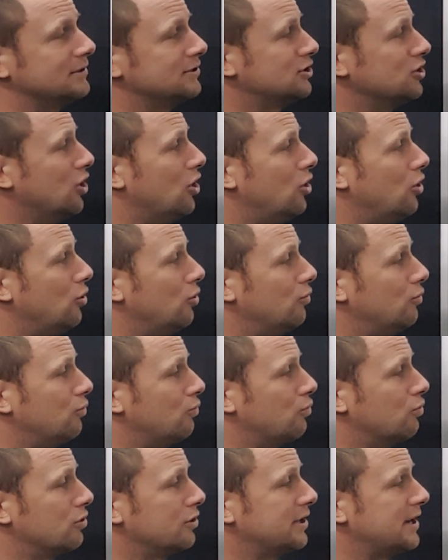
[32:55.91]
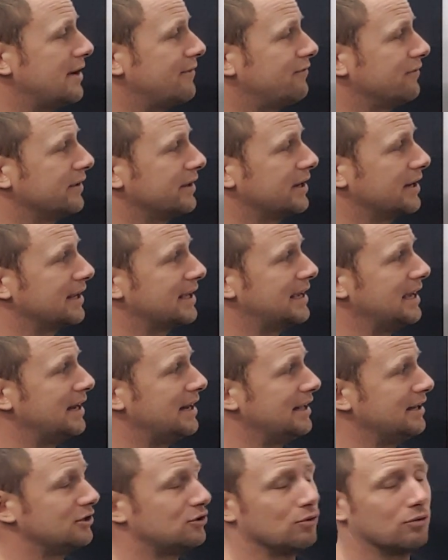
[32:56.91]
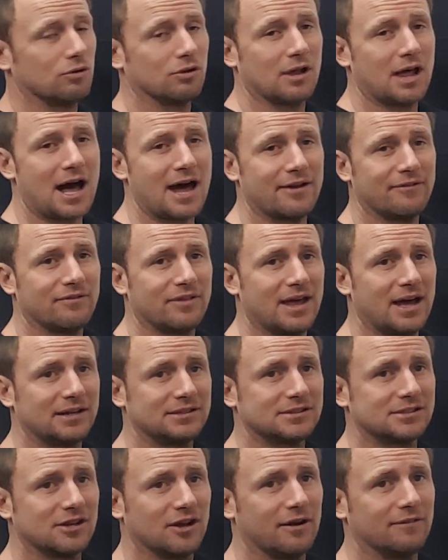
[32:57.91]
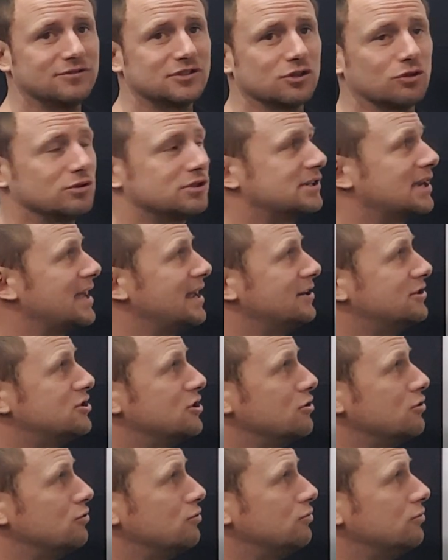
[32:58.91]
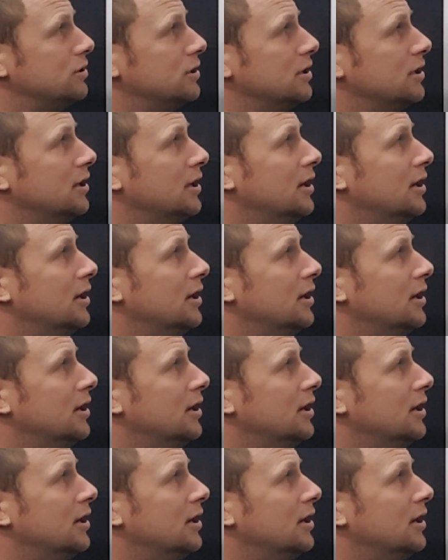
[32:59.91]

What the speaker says: So we're definitely going to get into a lot of that stuff. So stay tuned.